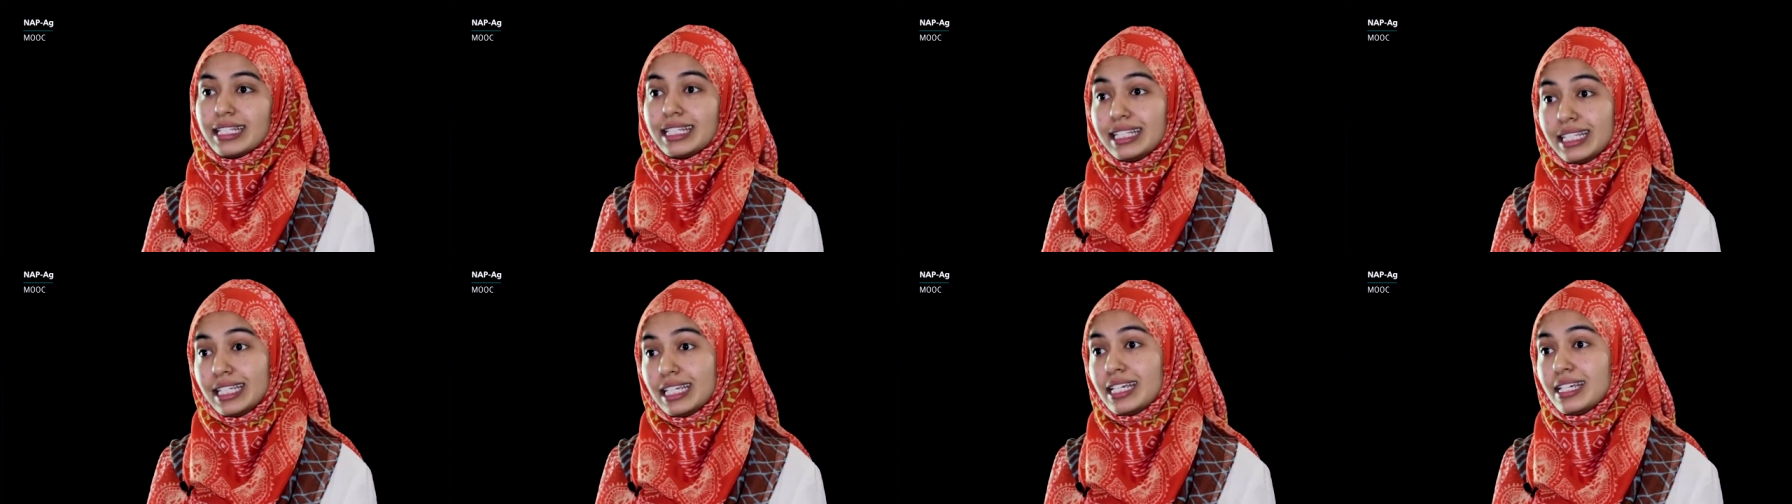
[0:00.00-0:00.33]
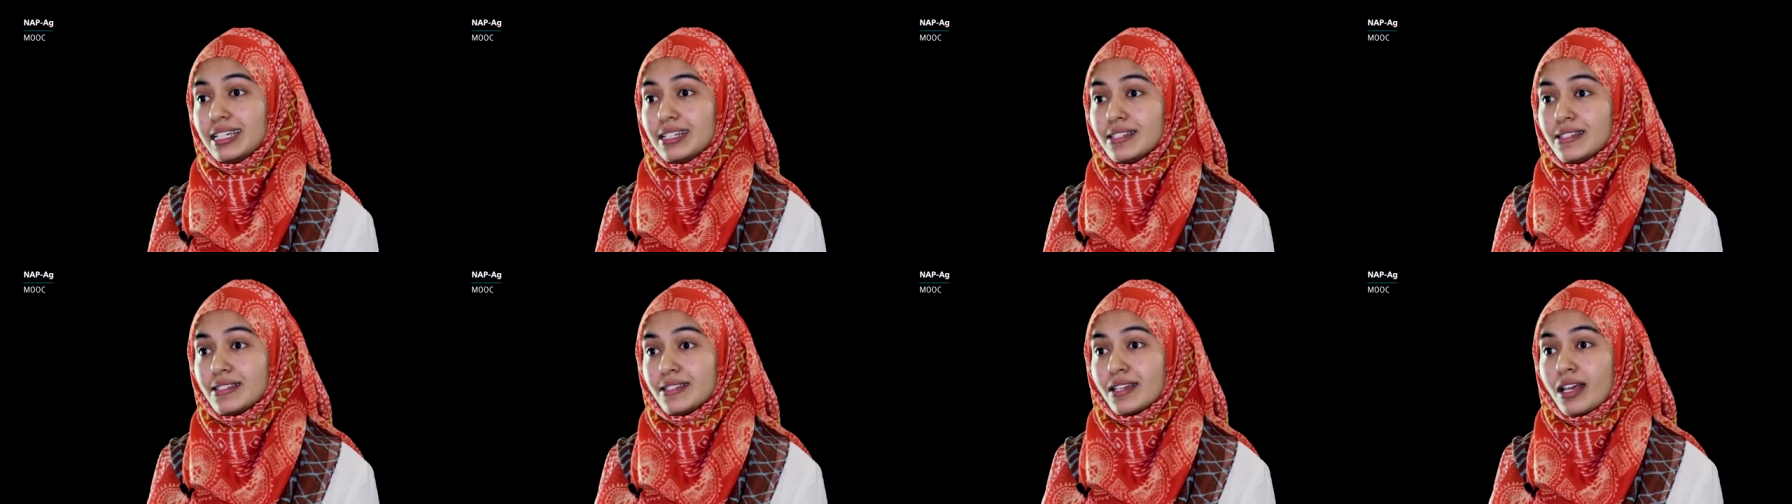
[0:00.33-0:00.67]

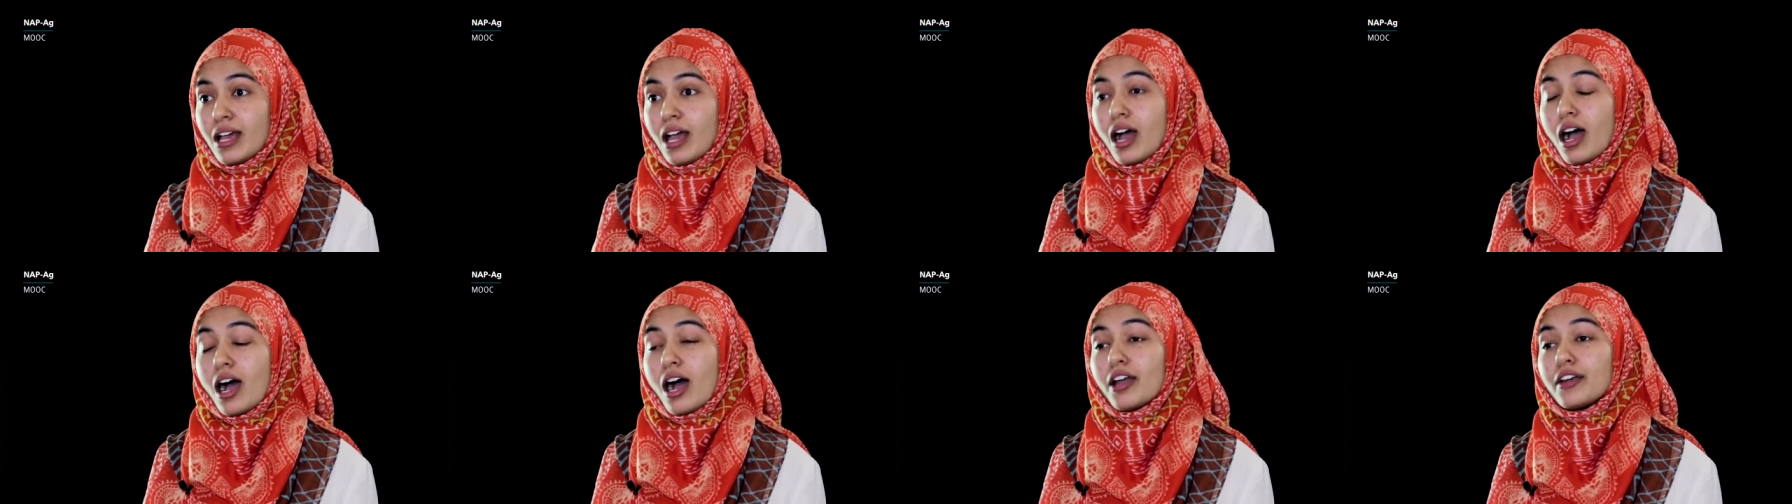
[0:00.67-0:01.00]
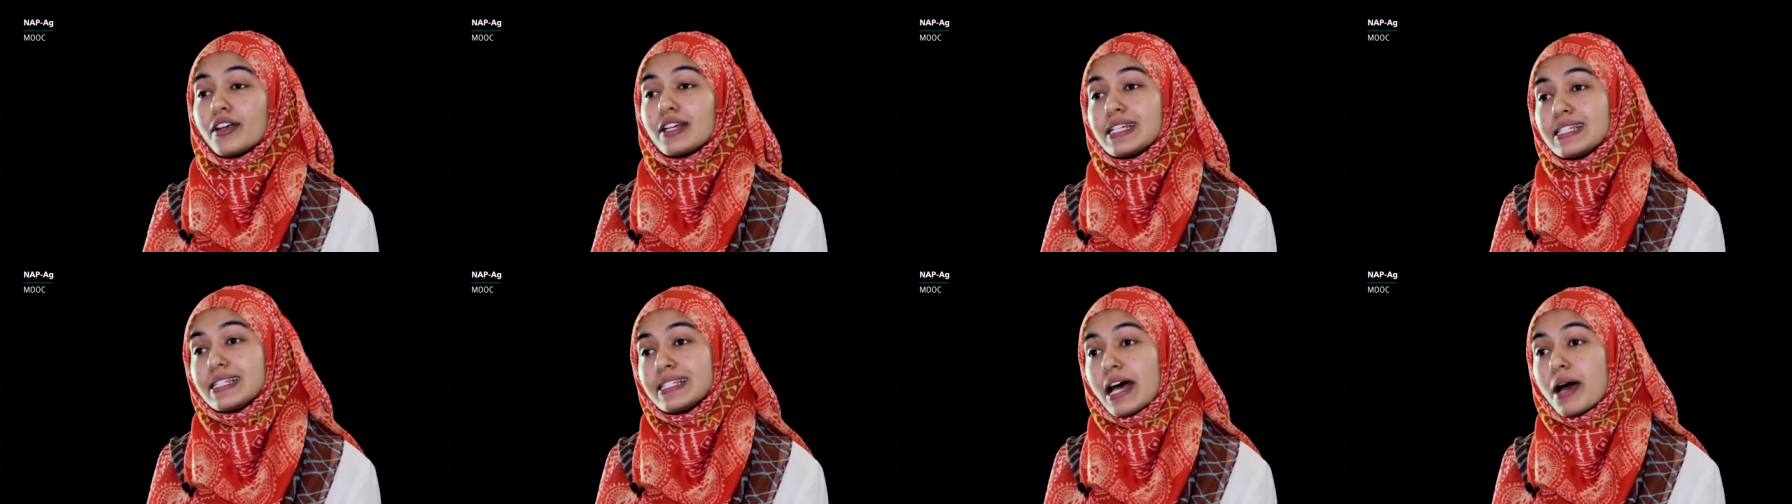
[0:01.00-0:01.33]
These
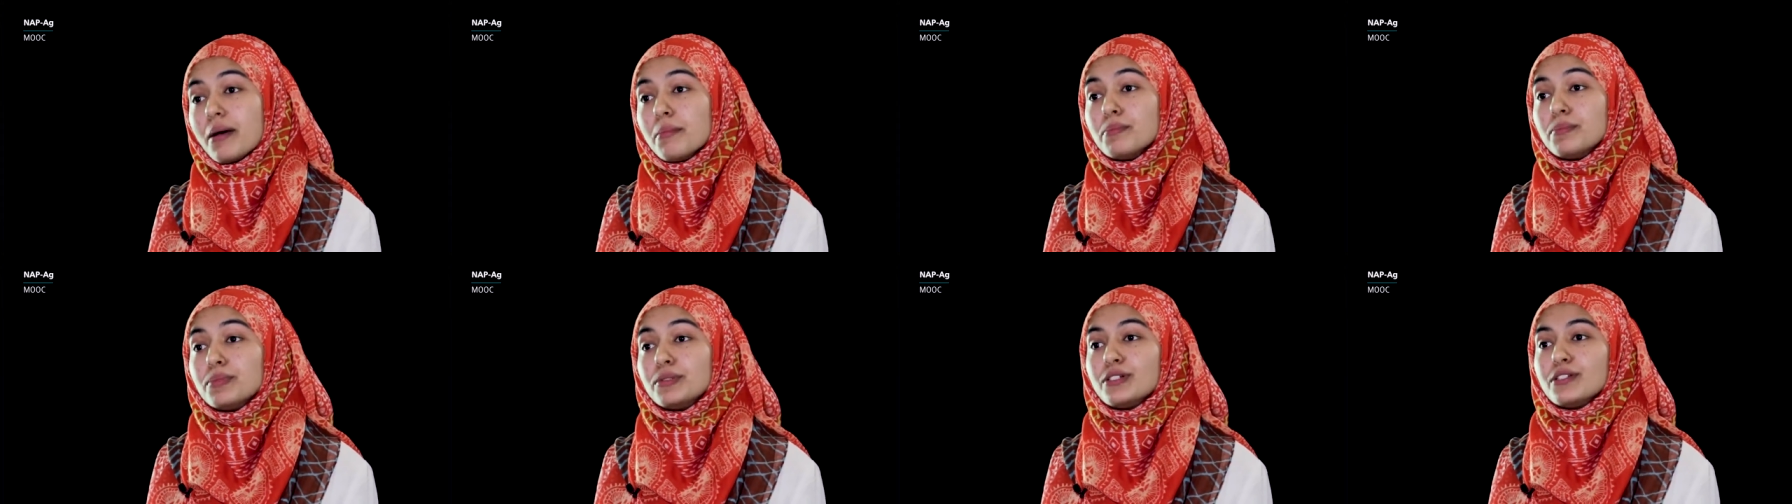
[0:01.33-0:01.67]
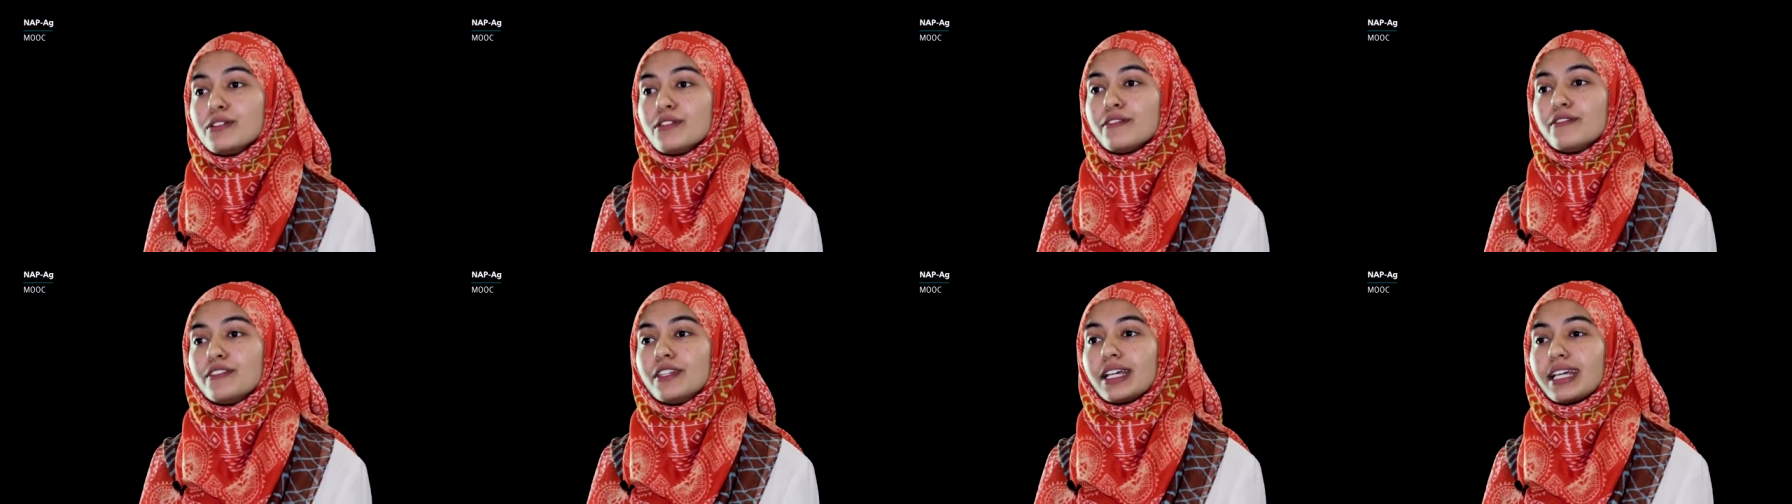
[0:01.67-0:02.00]
are
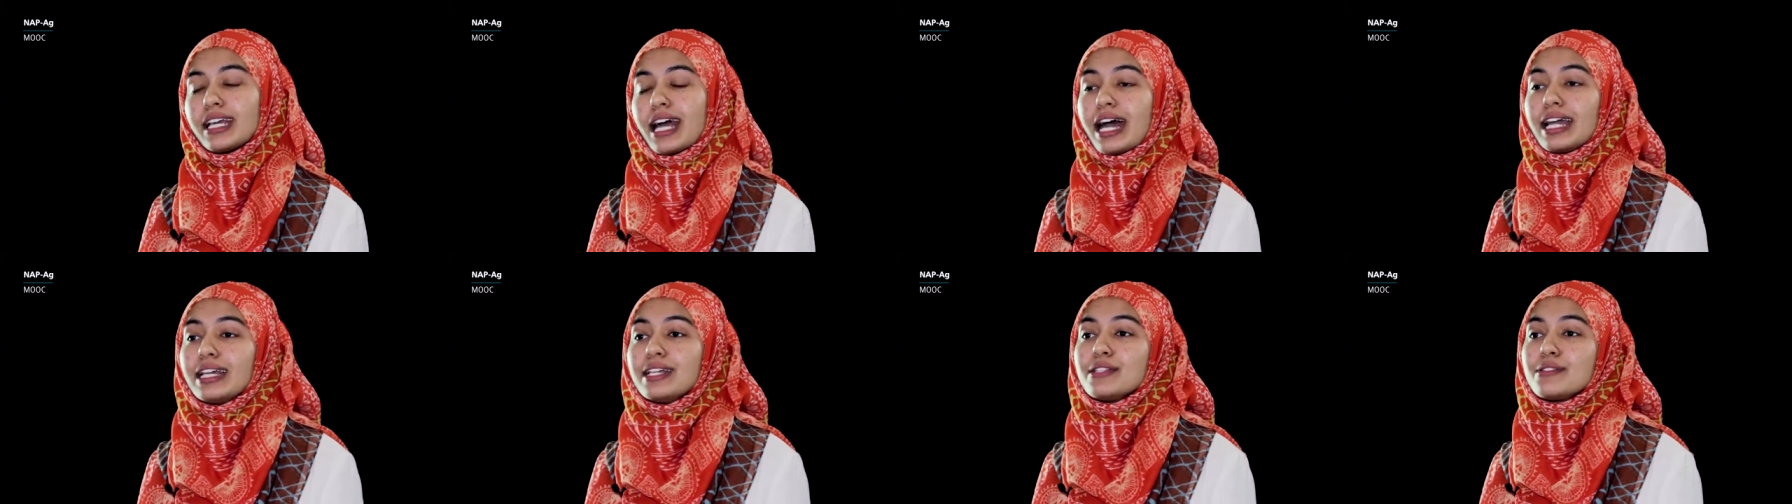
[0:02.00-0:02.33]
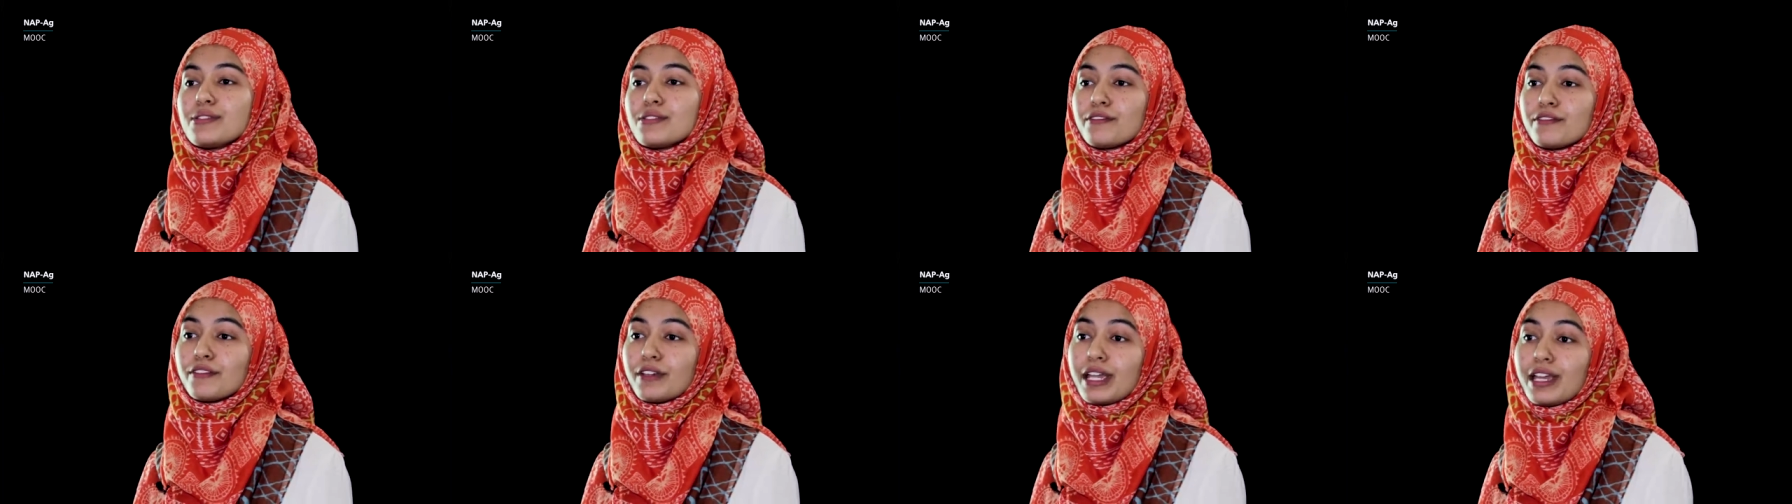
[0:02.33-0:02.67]
examples of the
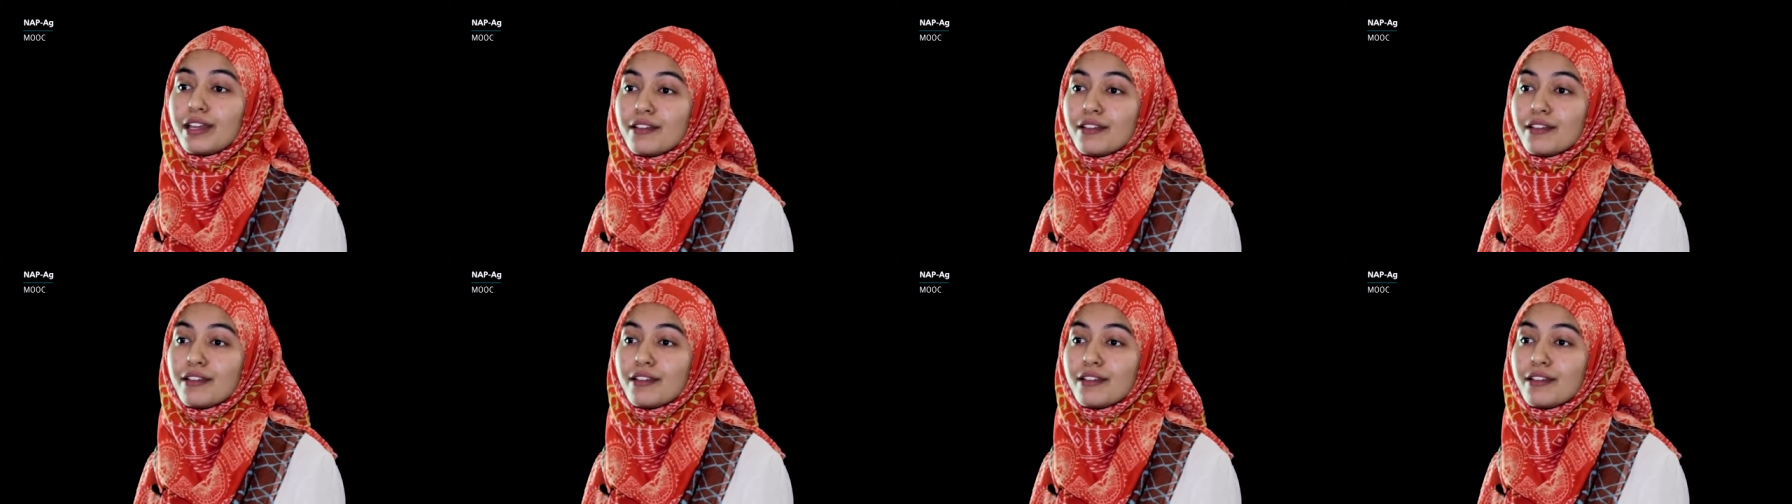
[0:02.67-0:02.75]
kinds of